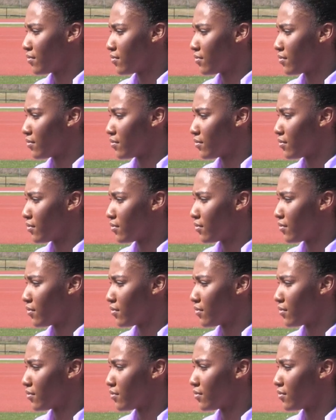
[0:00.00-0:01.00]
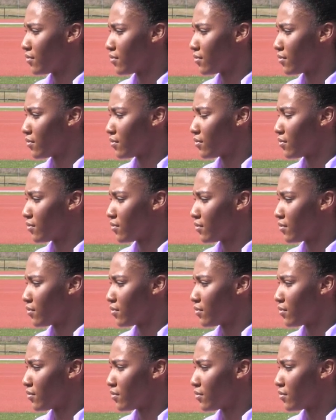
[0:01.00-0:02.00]

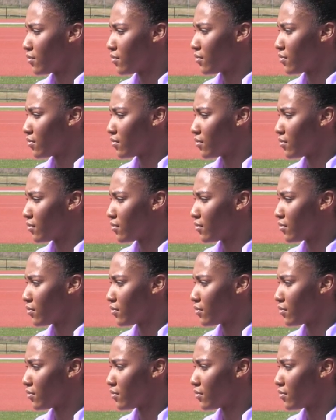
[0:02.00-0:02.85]
[no speech]